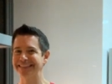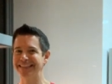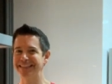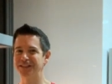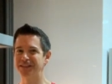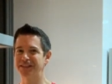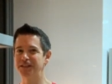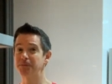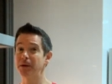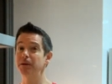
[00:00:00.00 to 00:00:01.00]
this
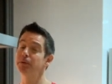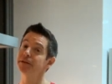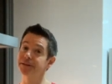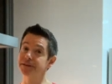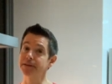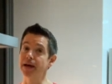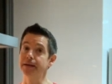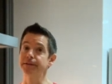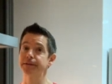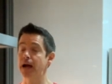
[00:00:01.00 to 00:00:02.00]
this mini build is nice.